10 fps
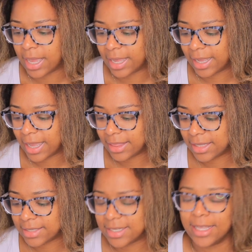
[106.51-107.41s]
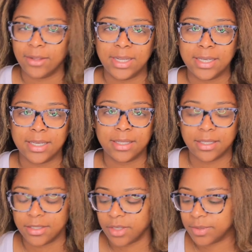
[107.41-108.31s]
I got this, and I'll link it in the
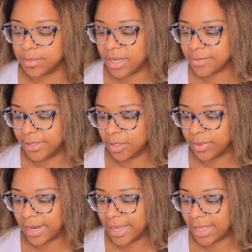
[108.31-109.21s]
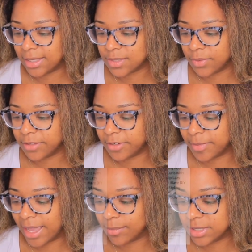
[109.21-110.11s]
description box below, but I got this one from
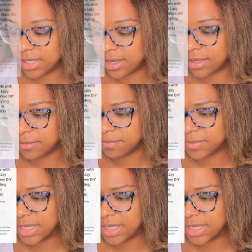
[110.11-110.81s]
Amazon.